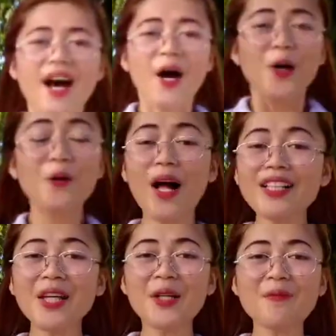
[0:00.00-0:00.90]

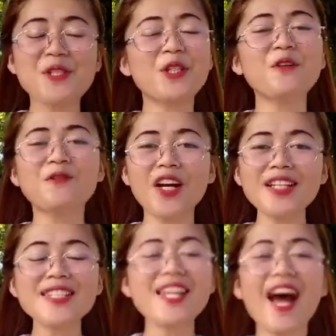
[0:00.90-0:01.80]
Welcome to the first
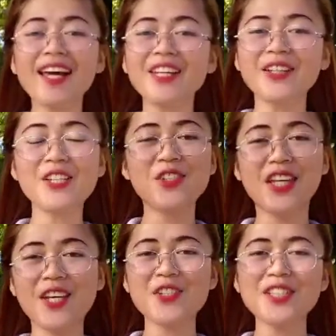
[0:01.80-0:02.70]
higher
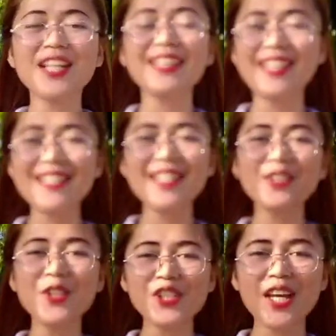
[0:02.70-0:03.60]
educational
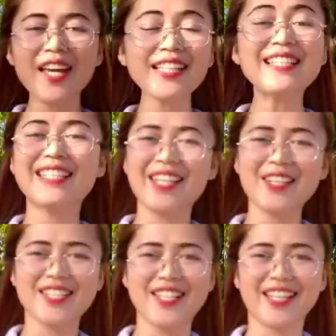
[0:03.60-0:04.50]
institution in Digos
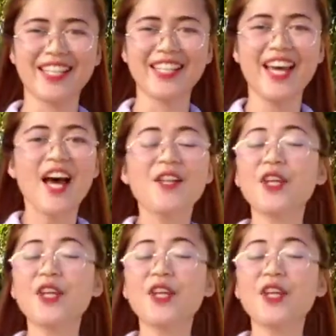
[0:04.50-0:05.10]
City, the